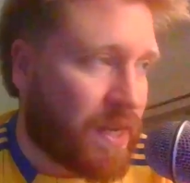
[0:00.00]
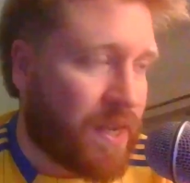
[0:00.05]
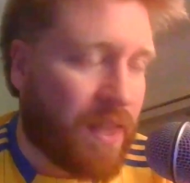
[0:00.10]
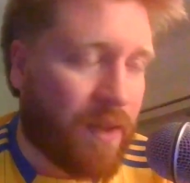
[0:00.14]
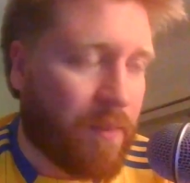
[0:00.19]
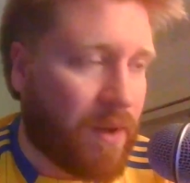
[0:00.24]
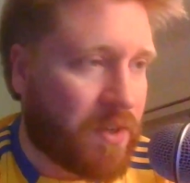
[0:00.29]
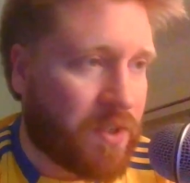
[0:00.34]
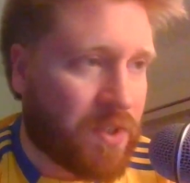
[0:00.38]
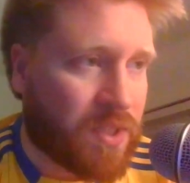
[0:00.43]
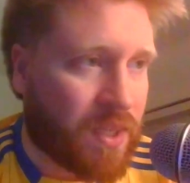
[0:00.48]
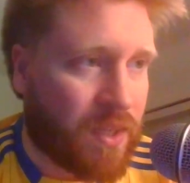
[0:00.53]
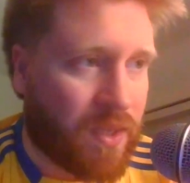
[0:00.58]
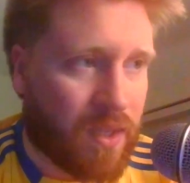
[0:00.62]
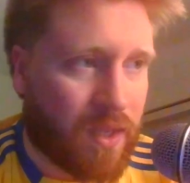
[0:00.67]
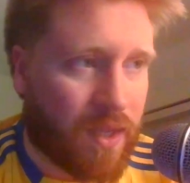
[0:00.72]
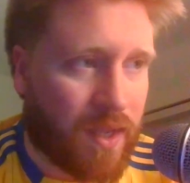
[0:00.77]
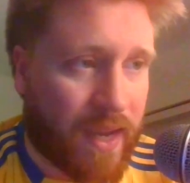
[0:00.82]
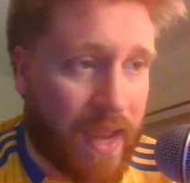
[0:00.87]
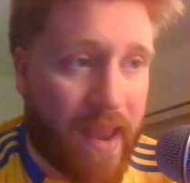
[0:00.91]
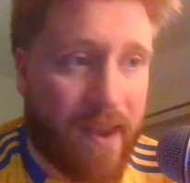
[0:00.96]
that, but I just think
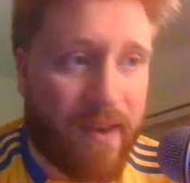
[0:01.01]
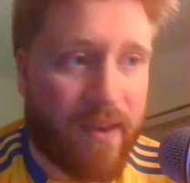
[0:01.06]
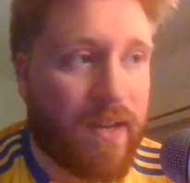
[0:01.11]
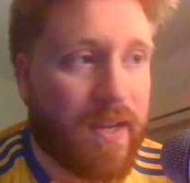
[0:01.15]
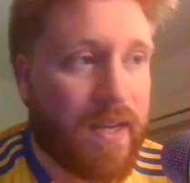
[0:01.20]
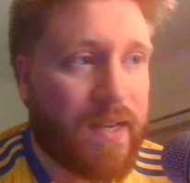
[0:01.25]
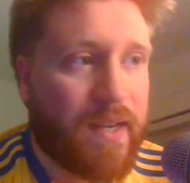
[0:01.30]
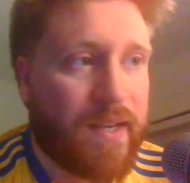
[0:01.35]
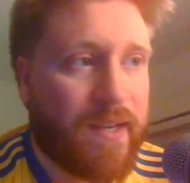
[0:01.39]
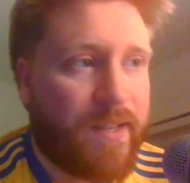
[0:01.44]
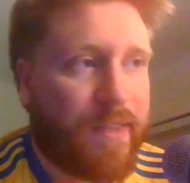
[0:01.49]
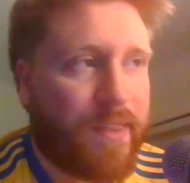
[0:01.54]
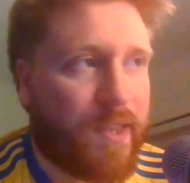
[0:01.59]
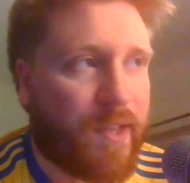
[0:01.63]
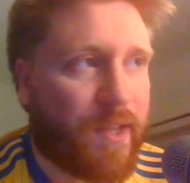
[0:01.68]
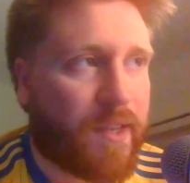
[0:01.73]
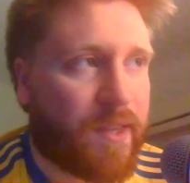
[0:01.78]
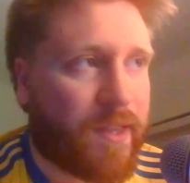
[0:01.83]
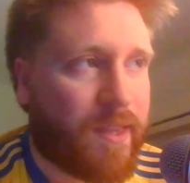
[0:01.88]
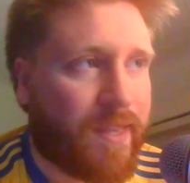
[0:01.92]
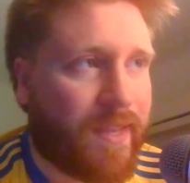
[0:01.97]
that again,
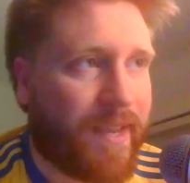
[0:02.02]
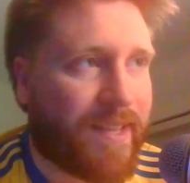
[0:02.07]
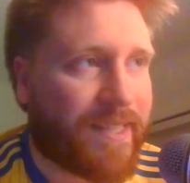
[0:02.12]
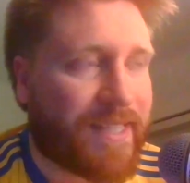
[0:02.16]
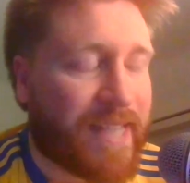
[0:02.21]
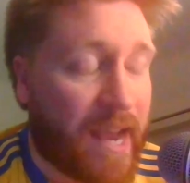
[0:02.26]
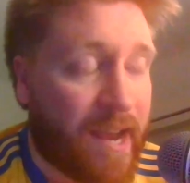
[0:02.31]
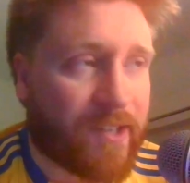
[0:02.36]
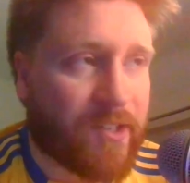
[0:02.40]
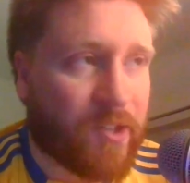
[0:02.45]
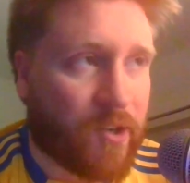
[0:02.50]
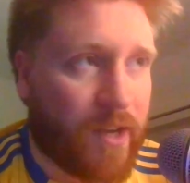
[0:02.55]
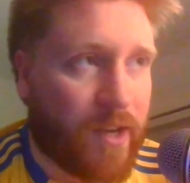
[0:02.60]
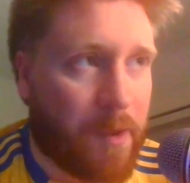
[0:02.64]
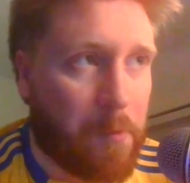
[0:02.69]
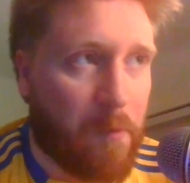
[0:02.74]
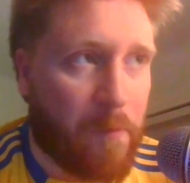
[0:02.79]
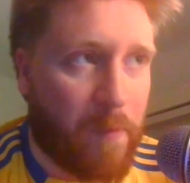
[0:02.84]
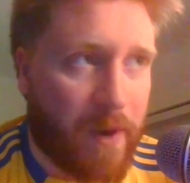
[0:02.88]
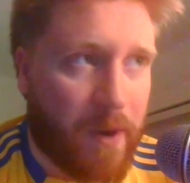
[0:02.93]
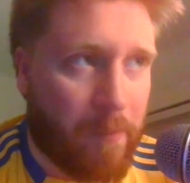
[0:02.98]
the attacks on
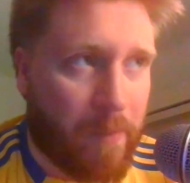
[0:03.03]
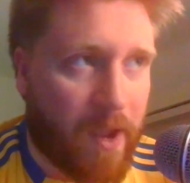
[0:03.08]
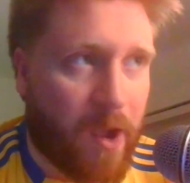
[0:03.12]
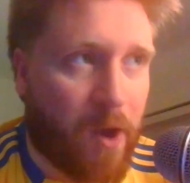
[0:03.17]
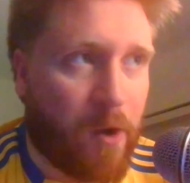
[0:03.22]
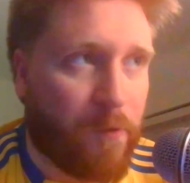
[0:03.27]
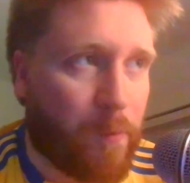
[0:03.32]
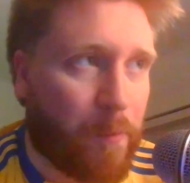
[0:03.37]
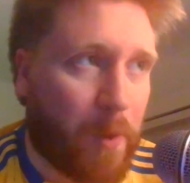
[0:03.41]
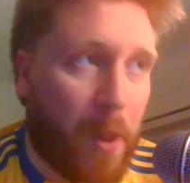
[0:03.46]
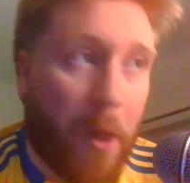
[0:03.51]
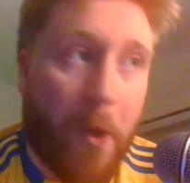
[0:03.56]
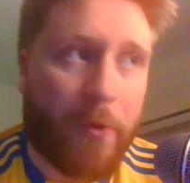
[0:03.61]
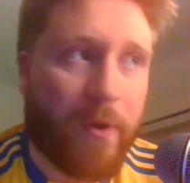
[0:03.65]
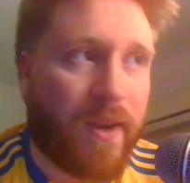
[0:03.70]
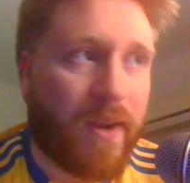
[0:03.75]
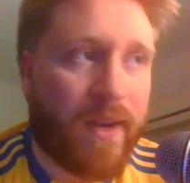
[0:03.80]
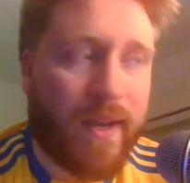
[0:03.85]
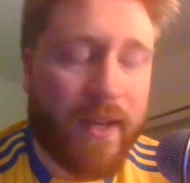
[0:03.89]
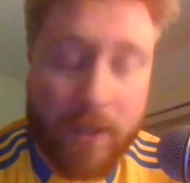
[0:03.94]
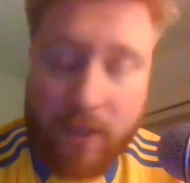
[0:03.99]
him have been a bit
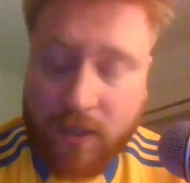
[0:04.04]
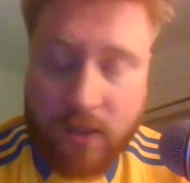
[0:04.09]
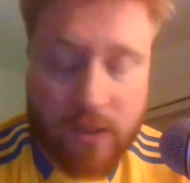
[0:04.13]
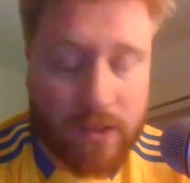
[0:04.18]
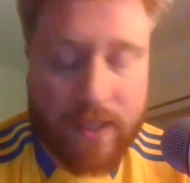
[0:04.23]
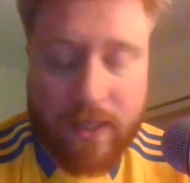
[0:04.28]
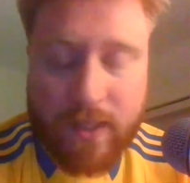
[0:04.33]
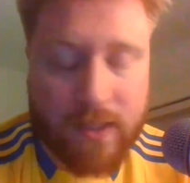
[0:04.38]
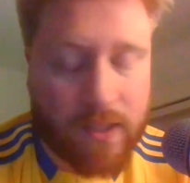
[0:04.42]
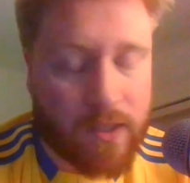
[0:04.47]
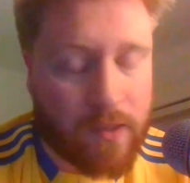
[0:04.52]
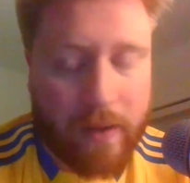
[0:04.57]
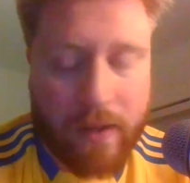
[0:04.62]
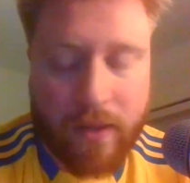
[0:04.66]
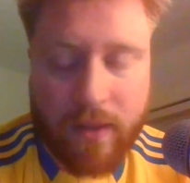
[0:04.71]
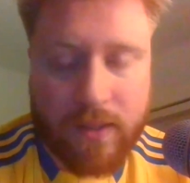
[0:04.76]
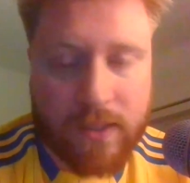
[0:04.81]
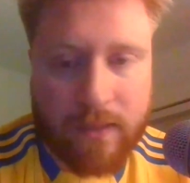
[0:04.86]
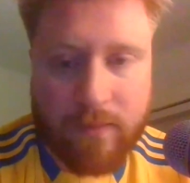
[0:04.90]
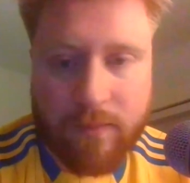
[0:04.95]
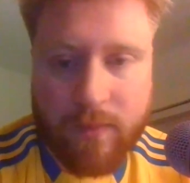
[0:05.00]
overblown, and he doesn't need to come out
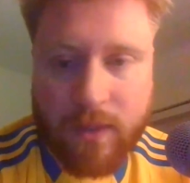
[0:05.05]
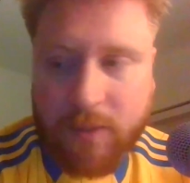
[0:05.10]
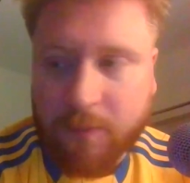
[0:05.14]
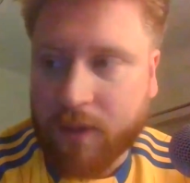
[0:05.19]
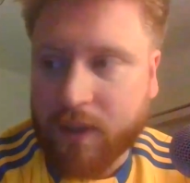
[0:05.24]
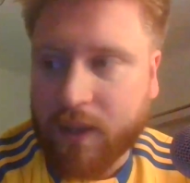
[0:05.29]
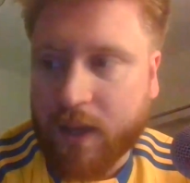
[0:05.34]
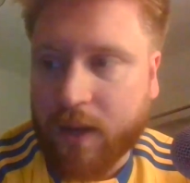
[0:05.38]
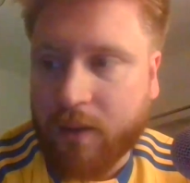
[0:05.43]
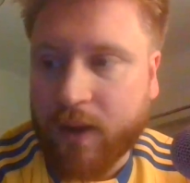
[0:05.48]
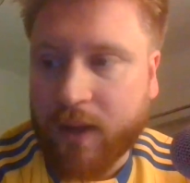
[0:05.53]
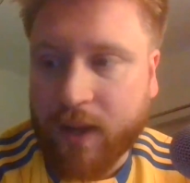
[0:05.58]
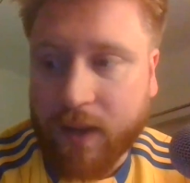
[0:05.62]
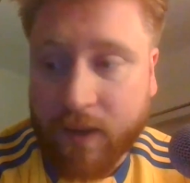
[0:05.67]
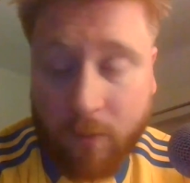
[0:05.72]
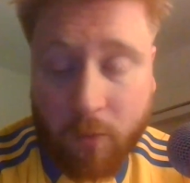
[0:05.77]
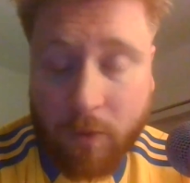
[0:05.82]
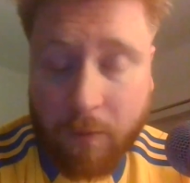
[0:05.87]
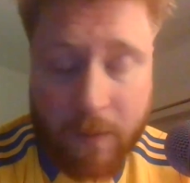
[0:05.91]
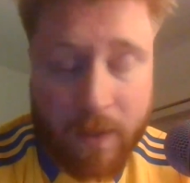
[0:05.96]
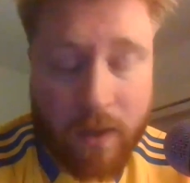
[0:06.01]
of the team. Let's put it that way.
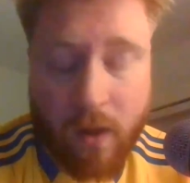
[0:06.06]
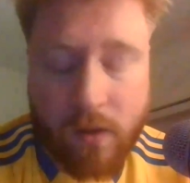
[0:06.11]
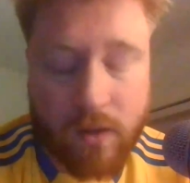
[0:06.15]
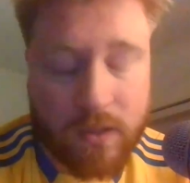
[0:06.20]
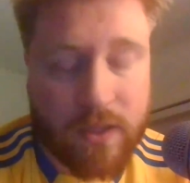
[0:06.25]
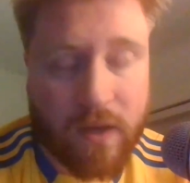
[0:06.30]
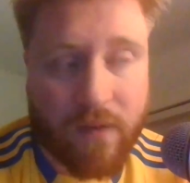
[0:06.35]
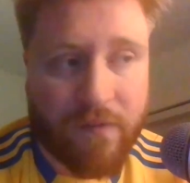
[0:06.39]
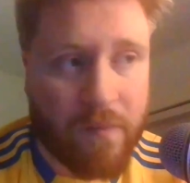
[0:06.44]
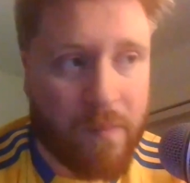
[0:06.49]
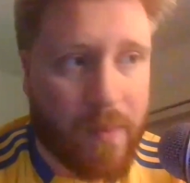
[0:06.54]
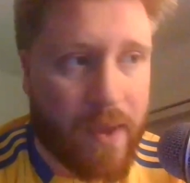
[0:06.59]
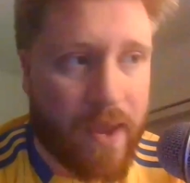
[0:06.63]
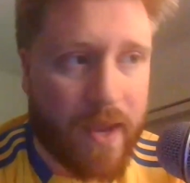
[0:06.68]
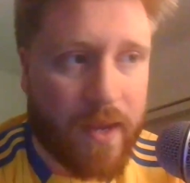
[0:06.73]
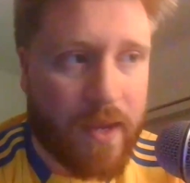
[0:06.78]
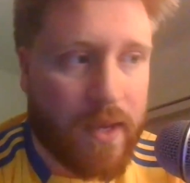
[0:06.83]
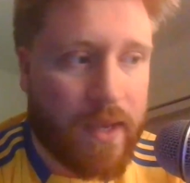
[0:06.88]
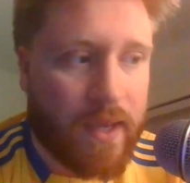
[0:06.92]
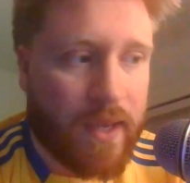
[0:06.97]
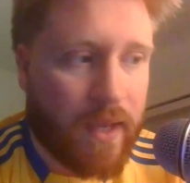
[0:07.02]
It would be Longstaff for
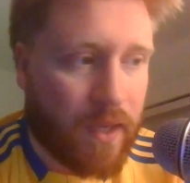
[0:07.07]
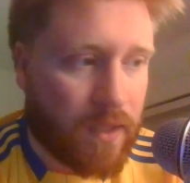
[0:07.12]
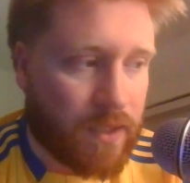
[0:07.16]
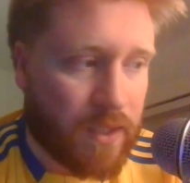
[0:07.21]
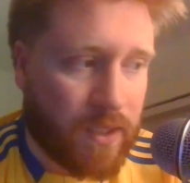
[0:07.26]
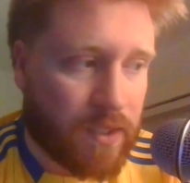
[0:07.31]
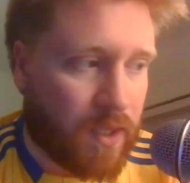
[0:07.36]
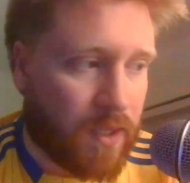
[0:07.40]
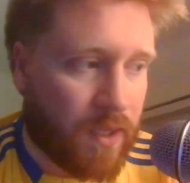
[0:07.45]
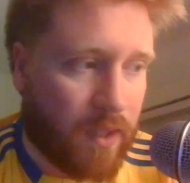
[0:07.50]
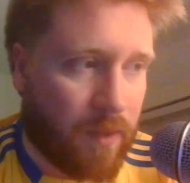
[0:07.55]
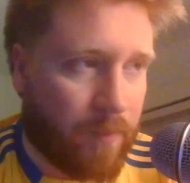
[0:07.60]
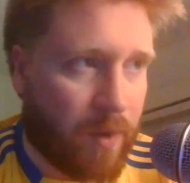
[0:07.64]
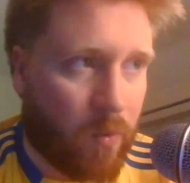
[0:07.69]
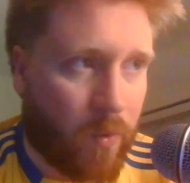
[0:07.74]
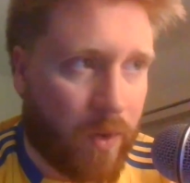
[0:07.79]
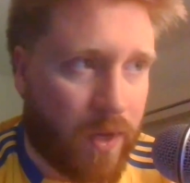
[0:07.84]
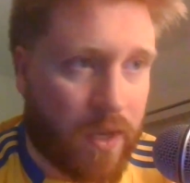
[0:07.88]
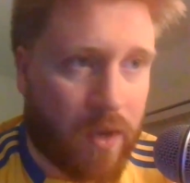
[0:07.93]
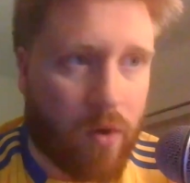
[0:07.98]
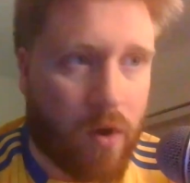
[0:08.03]
me because he's a little bit
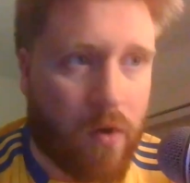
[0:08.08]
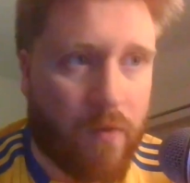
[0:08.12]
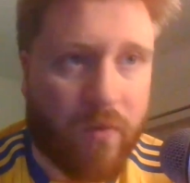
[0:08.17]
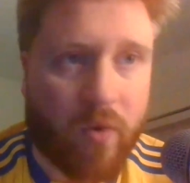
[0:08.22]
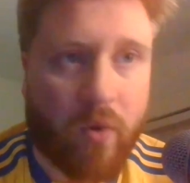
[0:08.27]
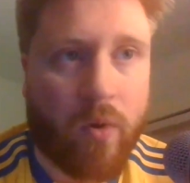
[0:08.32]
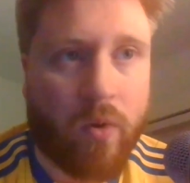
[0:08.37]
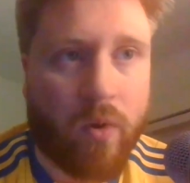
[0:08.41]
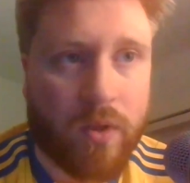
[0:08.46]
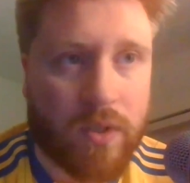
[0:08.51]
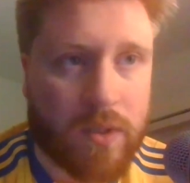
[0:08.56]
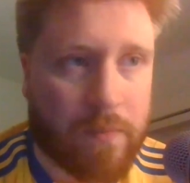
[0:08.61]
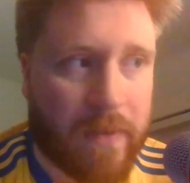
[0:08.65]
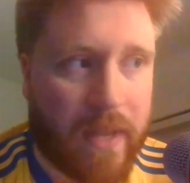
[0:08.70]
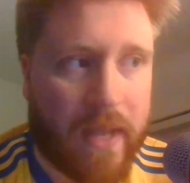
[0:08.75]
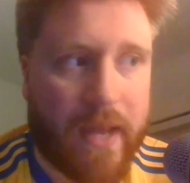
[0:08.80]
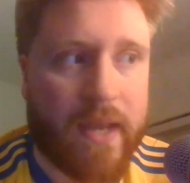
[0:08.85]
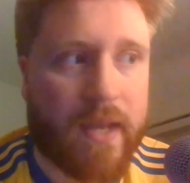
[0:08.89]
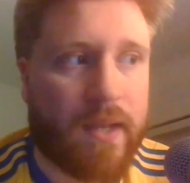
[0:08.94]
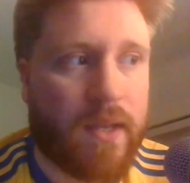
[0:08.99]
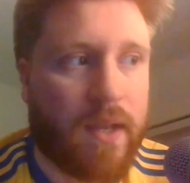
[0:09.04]
weaker overall as a
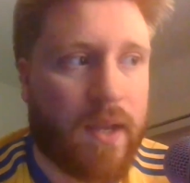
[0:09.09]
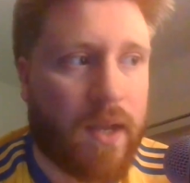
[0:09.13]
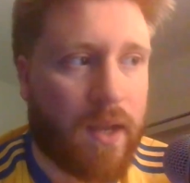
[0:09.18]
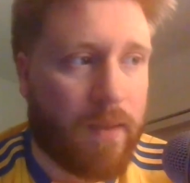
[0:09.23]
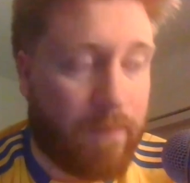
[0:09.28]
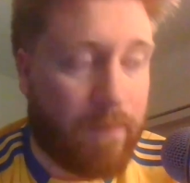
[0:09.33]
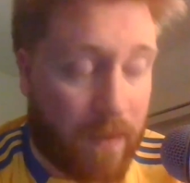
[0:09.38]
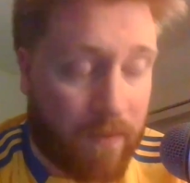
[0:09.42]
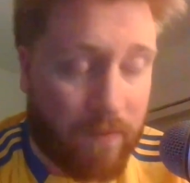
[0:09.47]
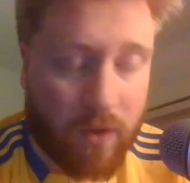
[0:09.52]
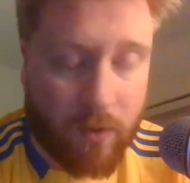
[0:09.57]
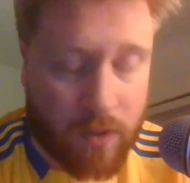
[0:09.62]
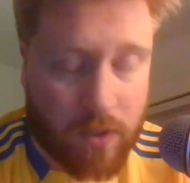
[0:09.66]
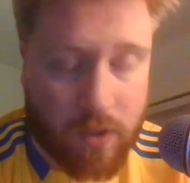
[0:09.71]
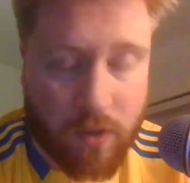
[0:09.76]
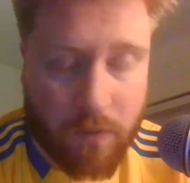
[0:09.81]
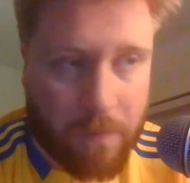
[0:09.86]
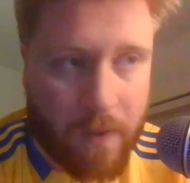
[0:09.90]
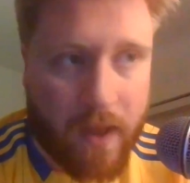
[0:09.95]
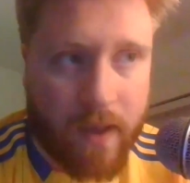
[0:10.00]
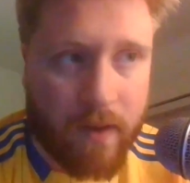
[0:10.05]
player. Even though he's a
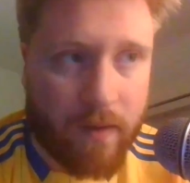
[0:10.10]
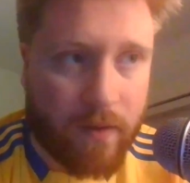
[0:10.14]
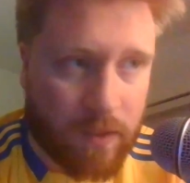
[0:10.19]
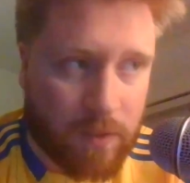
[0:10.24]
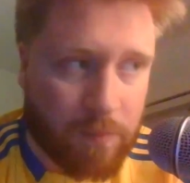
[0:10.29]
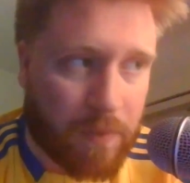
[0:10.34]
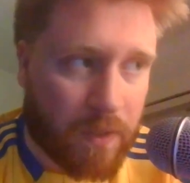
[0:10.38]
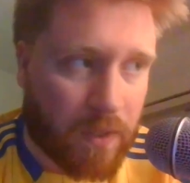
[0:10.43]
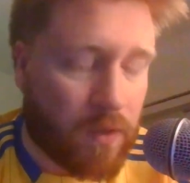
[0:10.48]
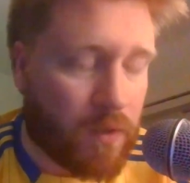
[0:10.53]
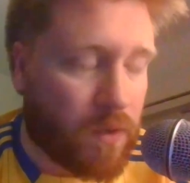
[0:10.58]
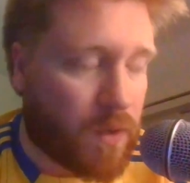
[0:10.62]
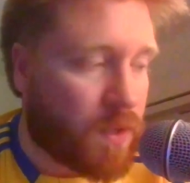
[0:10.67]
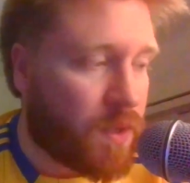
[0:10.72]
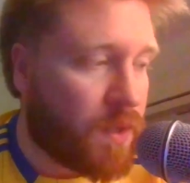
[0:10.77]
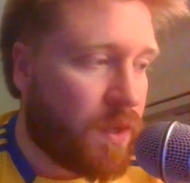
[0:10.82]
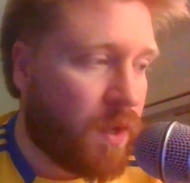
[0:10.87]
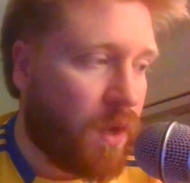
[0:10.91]
good player, he's been good.